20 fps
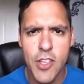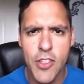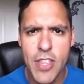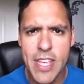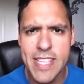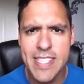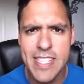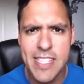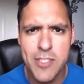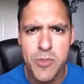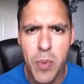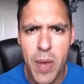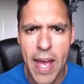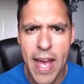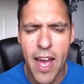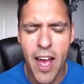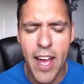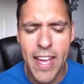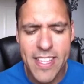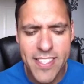this is
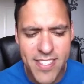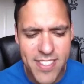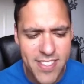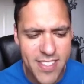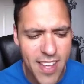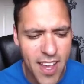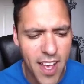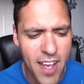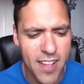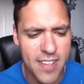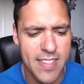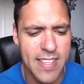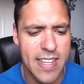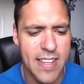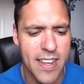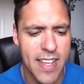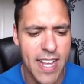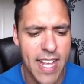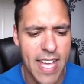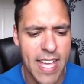where I started,
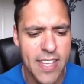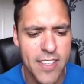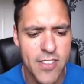okay?